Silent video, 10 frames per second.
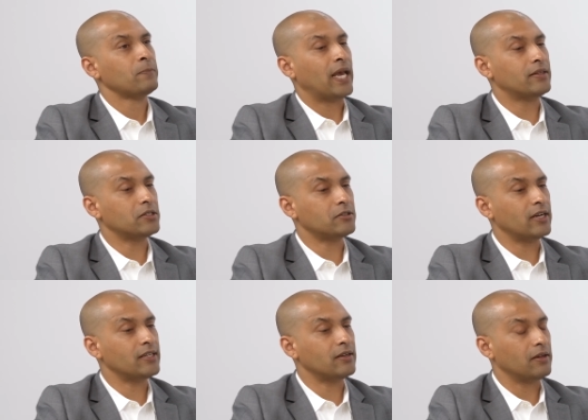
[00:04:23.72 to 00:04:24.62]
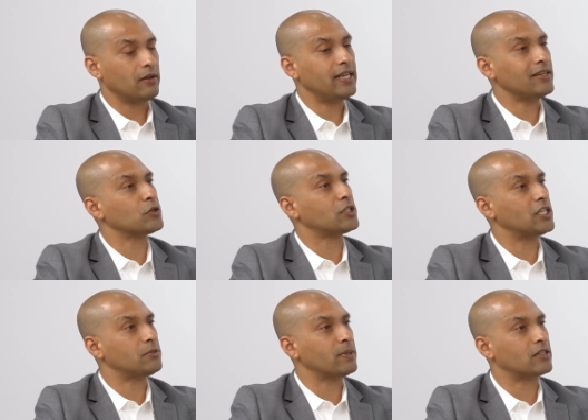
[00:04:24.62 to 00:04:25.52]
and this is leading, leading to a
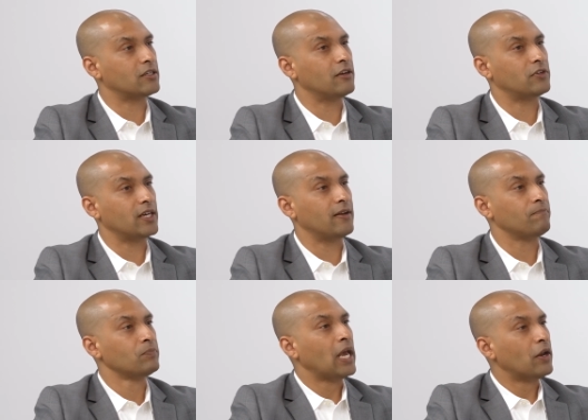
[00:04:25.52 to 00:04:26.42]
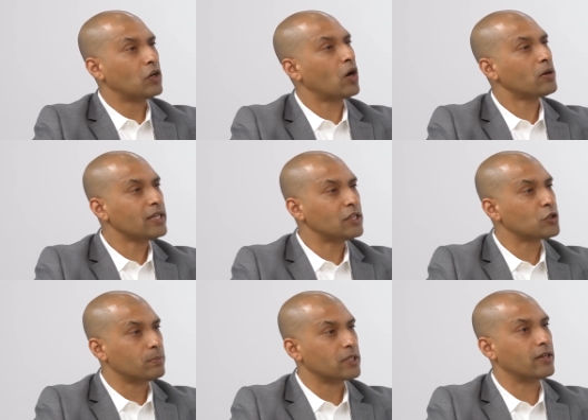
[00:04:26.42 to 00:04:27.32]
seismic shift in not only
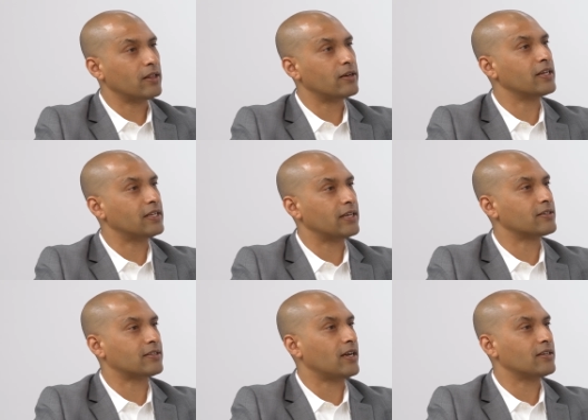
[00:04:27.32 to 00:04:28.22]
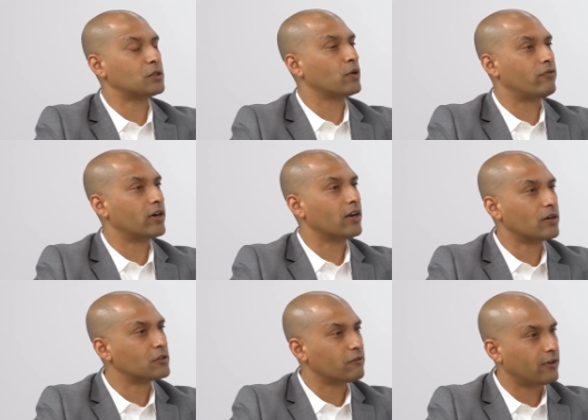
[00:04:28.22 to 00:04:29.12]
those machine learning data scientists are very
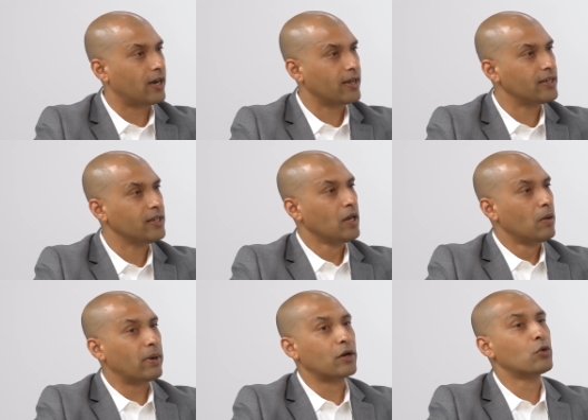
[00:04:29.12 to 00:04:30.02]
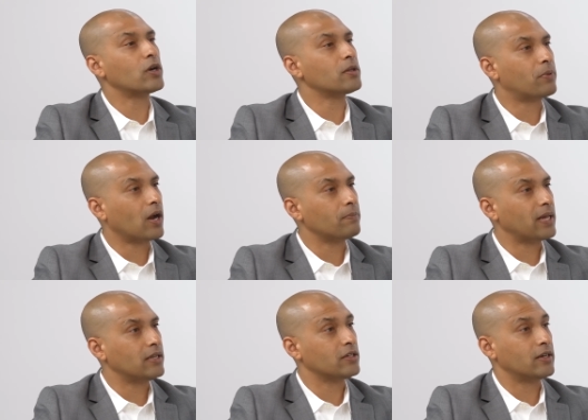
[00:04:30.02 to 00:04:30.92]
hard to find, but who are the prompt
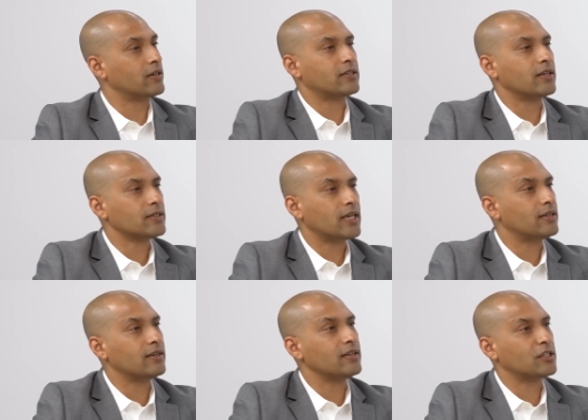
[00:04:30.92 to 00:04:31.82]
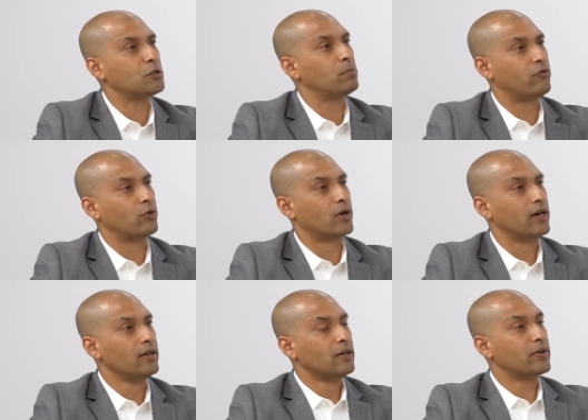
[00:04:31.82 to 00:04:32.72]
engineering skills that didn't exist before,
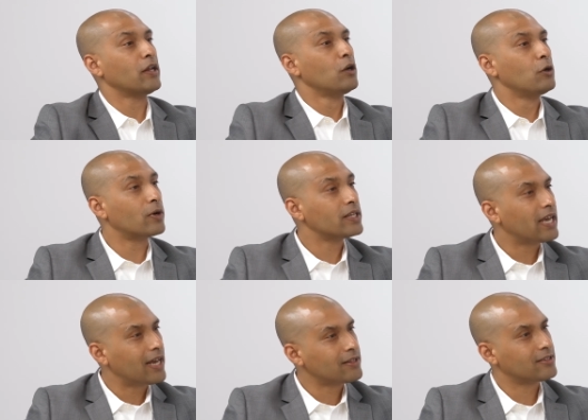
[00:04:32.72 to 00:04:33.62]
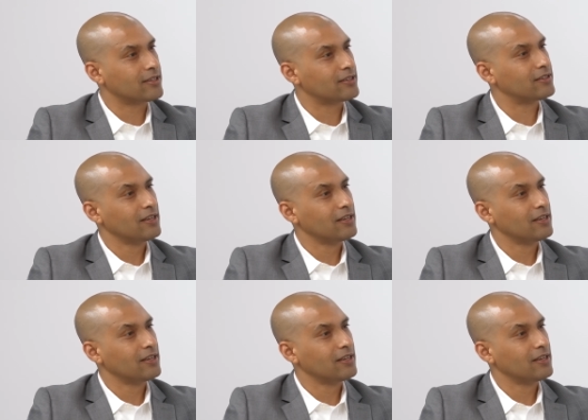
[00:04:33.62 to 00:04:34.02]
right? Who are the ethicists,